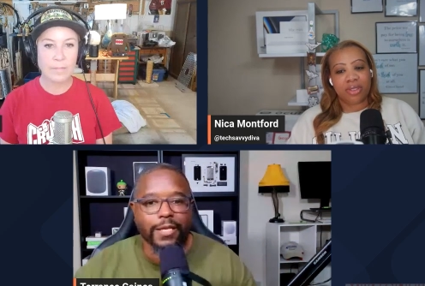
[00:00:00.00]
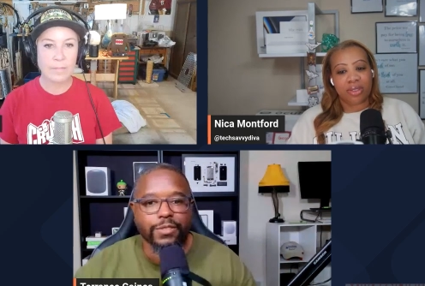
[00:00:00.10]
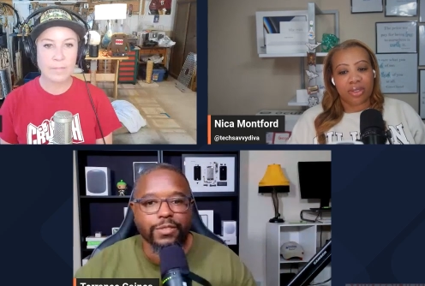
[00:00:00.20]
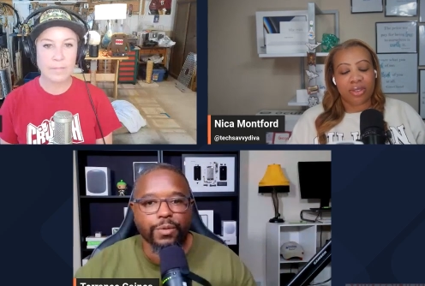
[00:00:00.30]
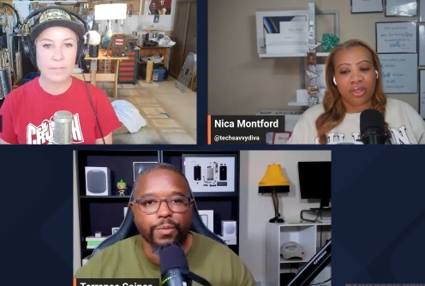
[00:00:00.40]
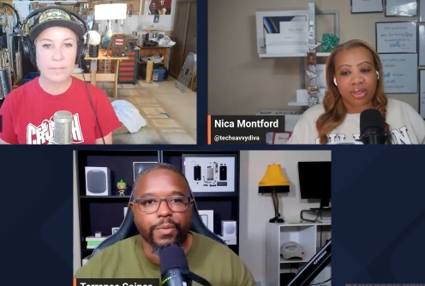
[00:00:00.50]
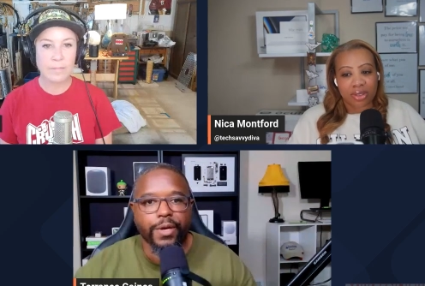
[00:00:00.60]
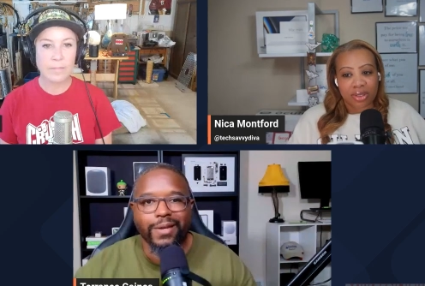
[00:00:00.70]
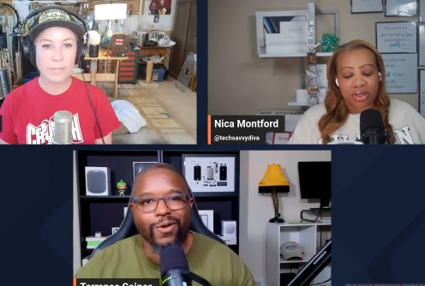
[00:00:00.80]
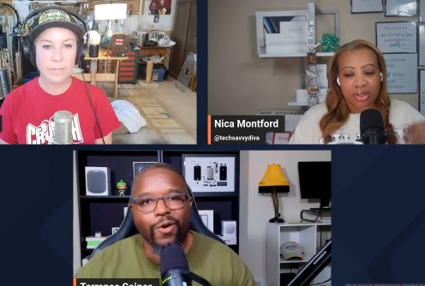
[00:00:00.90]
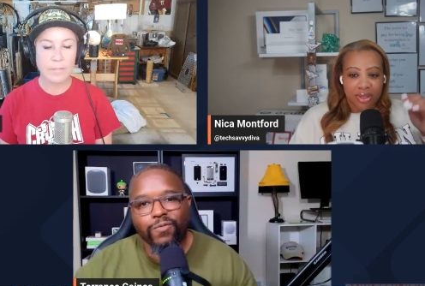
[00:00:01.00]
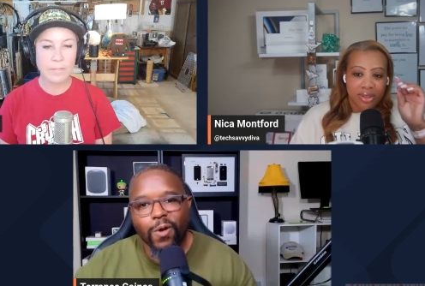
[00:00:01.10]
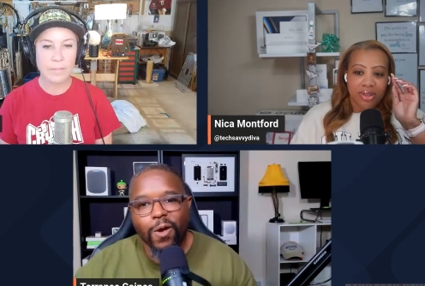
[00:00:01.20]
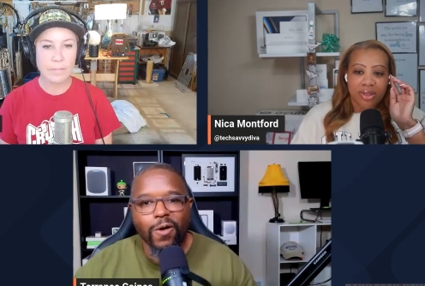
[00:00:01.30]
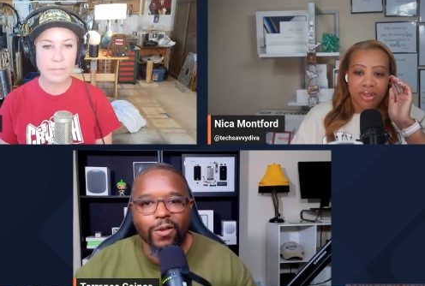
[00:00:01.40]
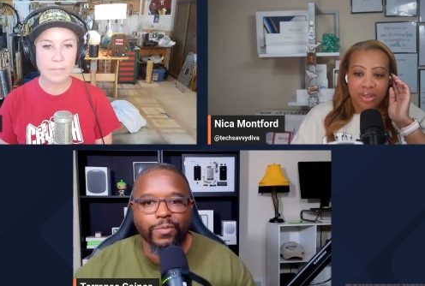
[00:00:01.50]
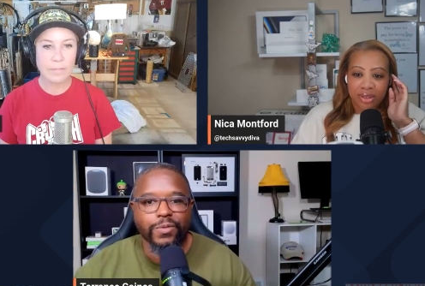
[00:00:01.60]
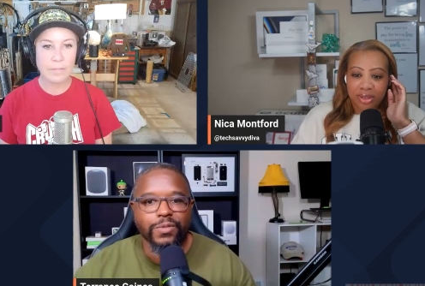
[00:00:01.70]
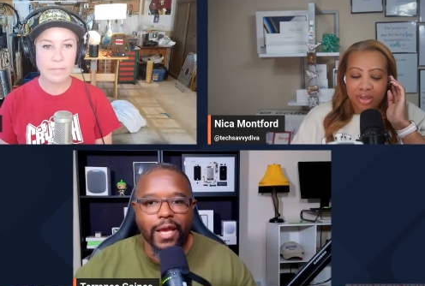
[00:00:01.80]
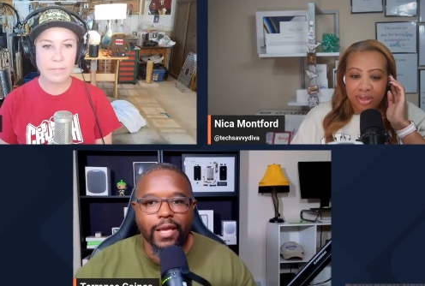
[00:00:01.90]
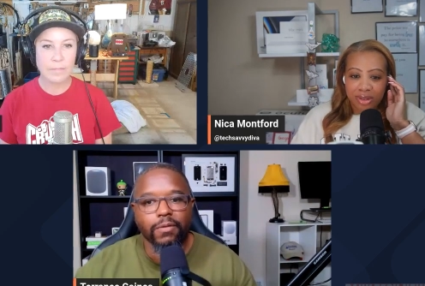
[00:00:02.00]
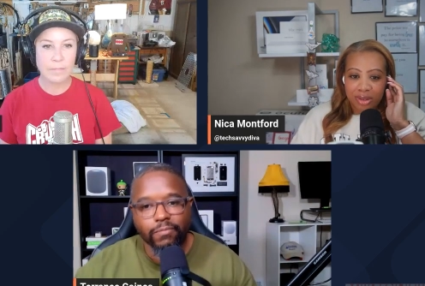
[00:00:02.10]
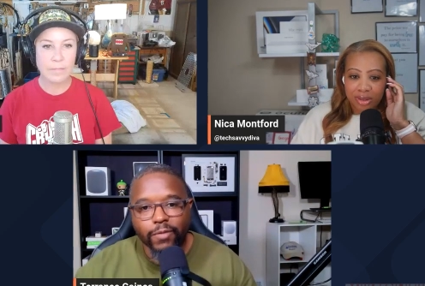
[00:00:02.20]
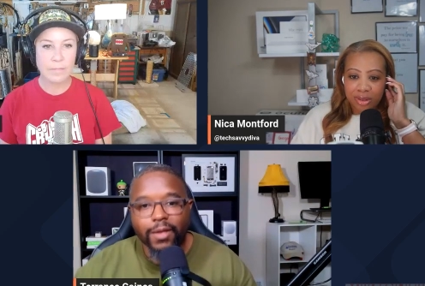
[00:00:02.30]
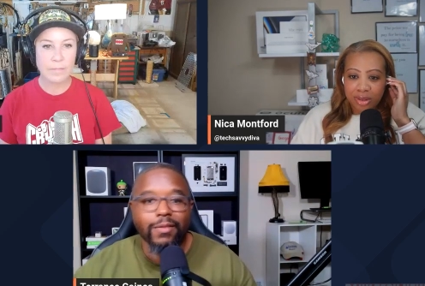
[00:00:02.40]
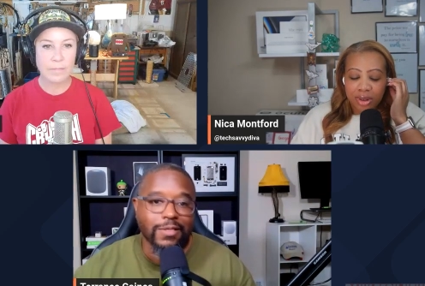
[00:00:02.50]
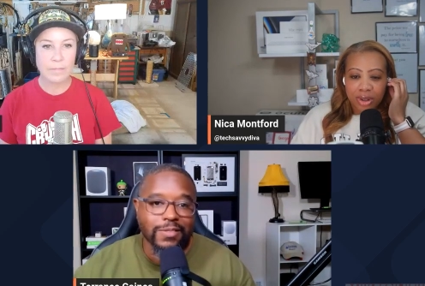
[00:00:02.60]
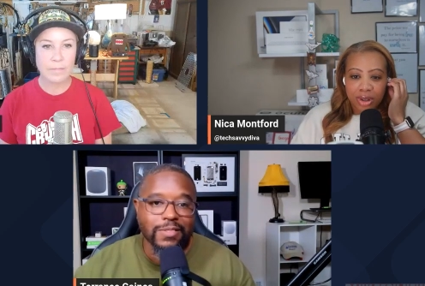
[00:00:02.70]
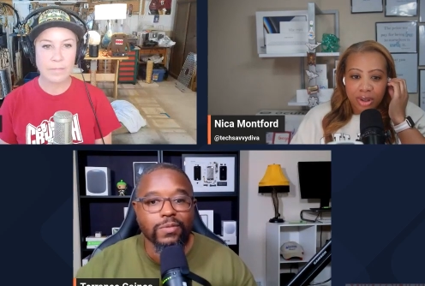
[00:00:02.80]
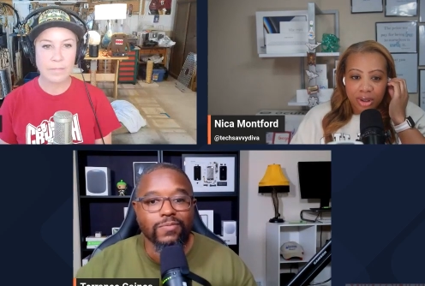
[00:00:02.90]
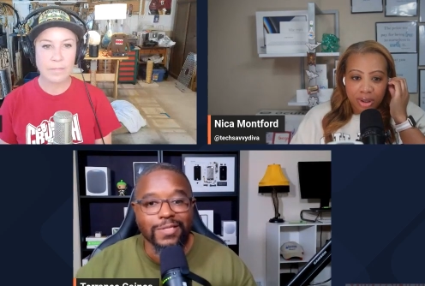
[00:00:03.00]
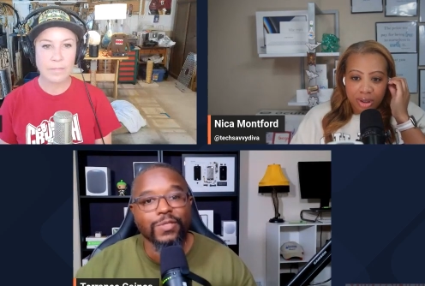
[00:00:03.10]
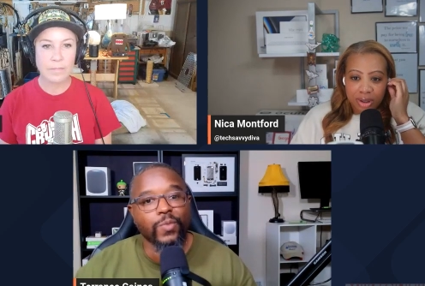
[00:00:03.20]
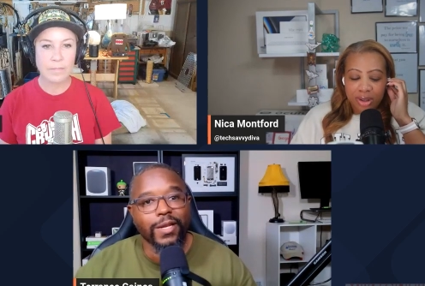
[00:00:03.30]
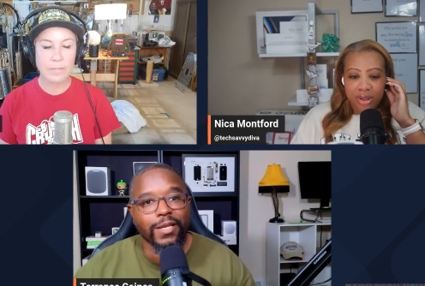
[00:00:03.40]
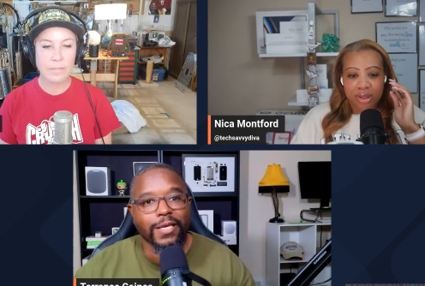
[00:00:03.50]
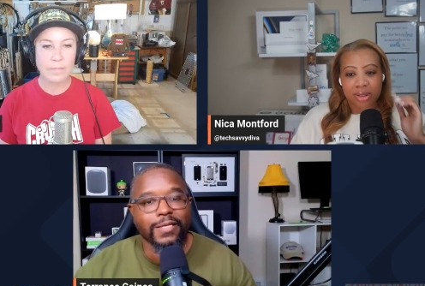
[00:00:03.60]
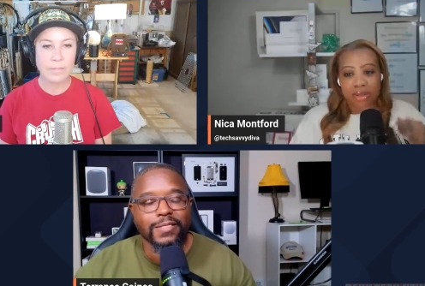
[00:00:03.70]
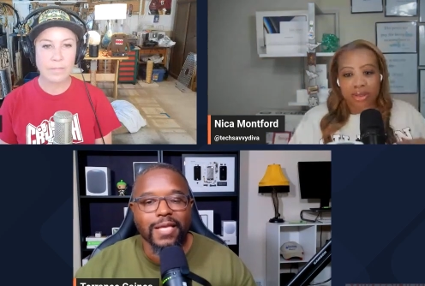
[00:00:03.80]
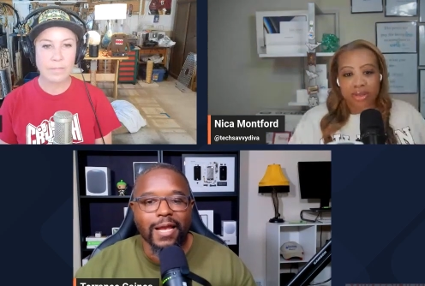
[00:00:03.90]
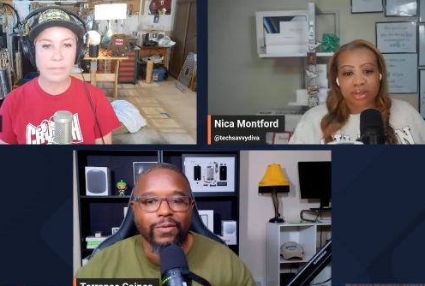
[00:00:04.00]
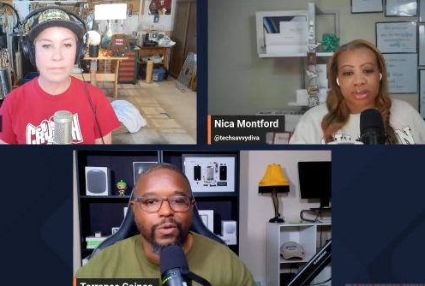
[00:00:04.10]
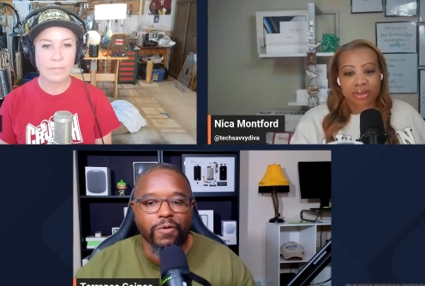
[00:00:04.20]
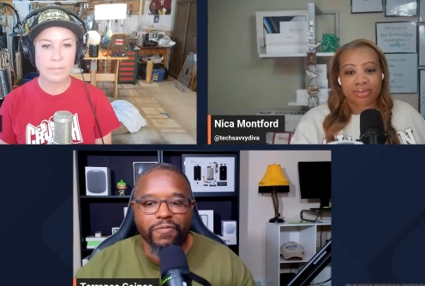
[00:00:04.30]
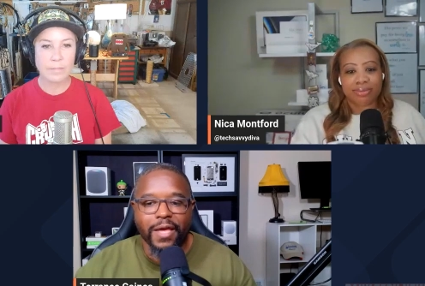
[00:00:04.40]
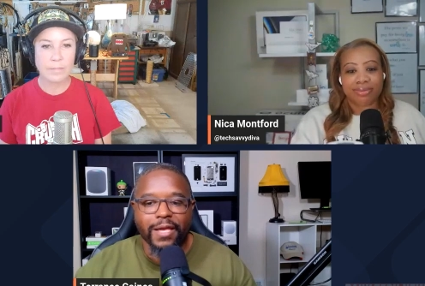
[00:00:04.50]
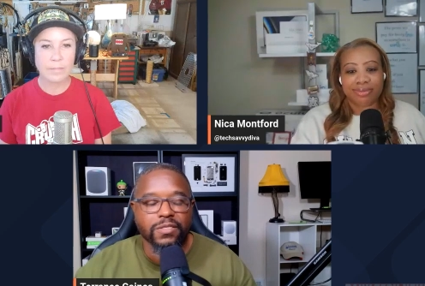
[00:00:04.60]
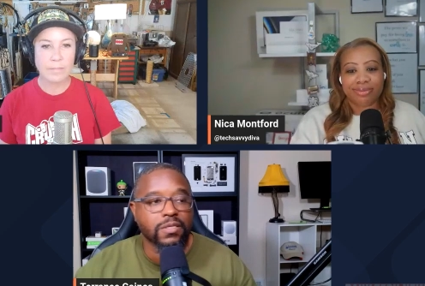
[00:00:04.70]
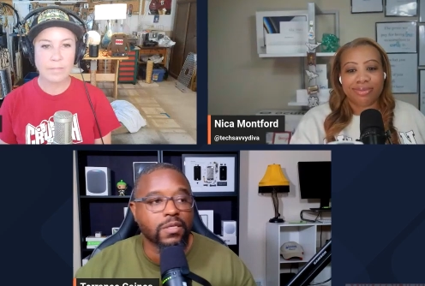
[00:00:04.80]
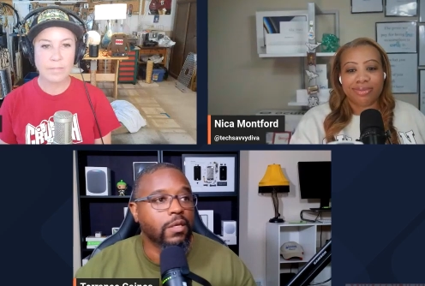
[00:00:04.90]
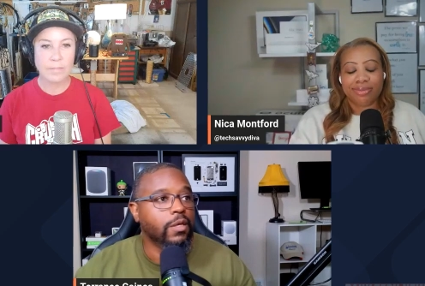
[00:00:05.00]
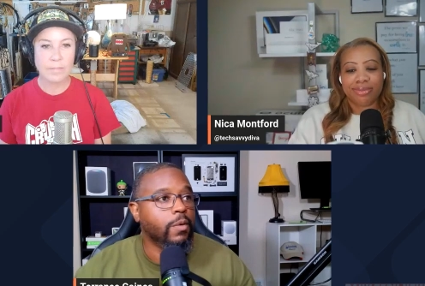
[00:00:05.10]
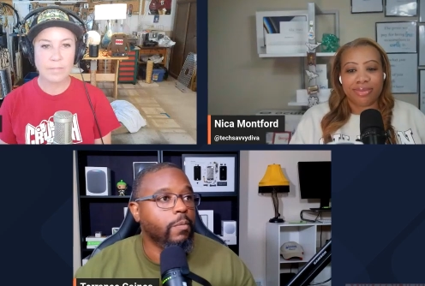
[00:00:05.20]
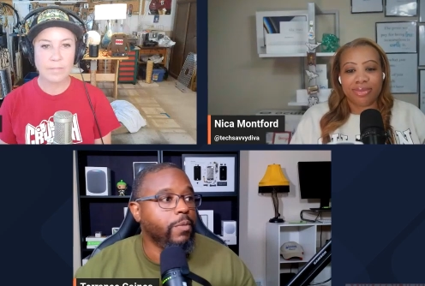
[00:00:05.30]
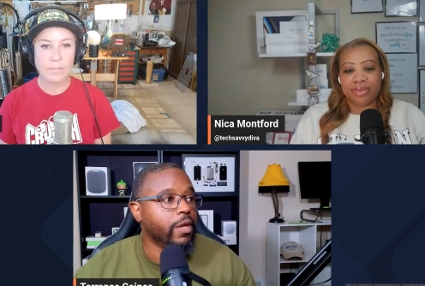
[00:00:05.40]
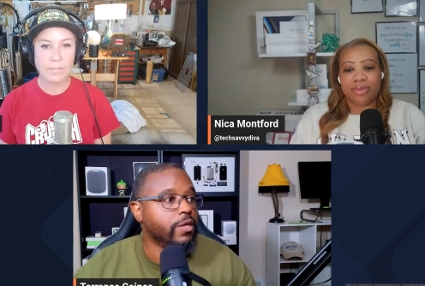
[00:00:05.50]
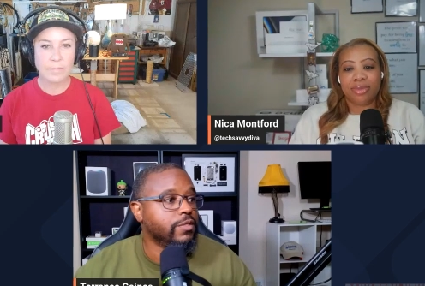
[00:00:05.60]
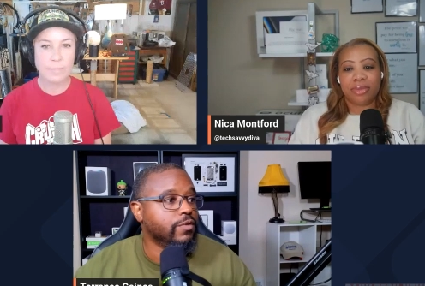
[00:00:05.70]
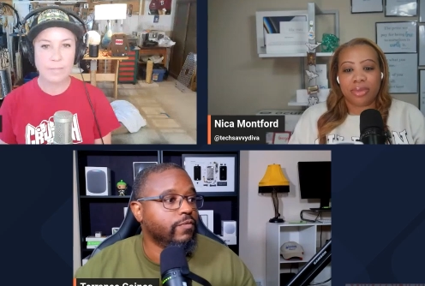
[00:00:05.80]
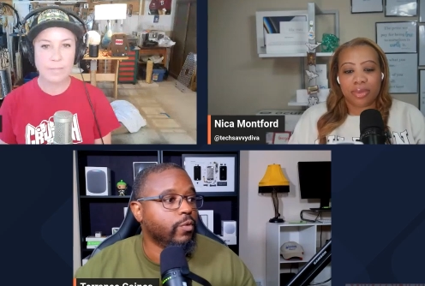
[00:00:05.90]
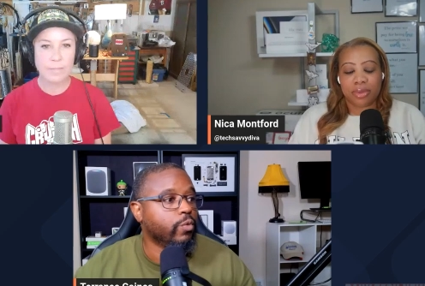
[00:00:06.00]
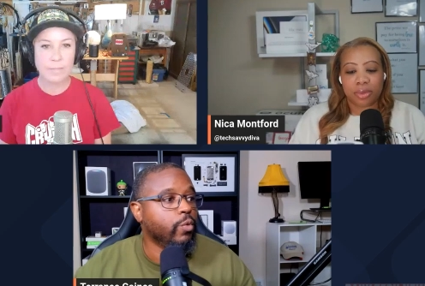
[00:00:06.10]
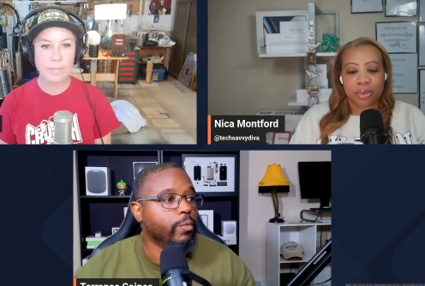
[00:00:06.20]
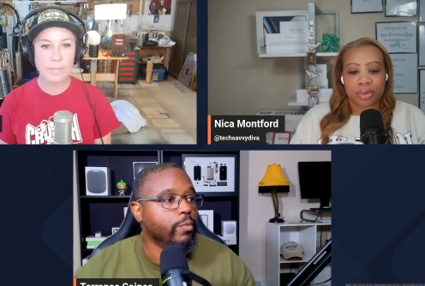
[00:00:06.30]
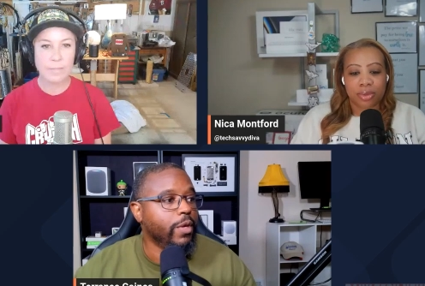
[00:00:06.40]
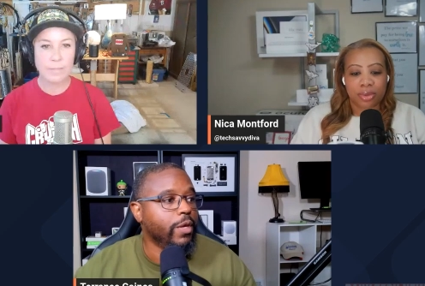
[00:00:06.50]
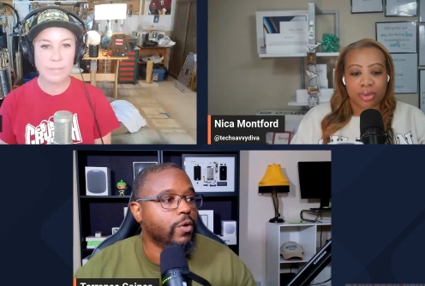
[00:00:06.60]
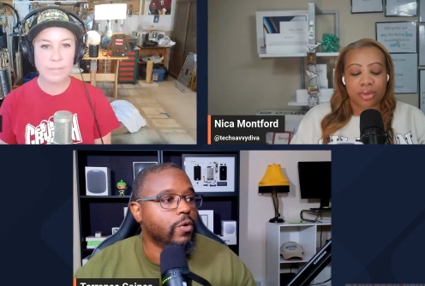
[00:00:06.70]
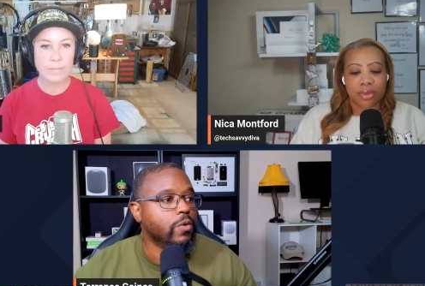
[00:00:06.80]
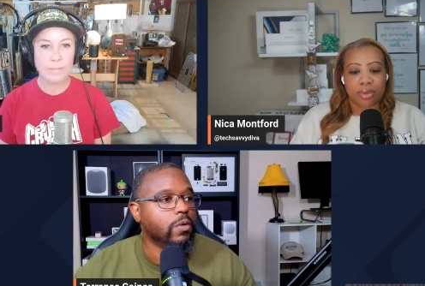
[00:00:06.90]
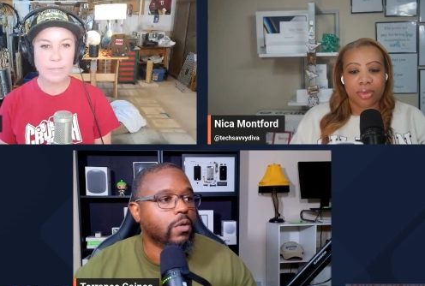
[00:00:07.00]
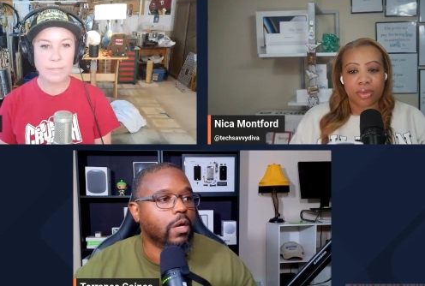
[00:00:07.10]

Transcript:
Speaker 1: get into. But overall, it was like, yeah, this is this is what it is. I don't know if that's because of the rumor mill.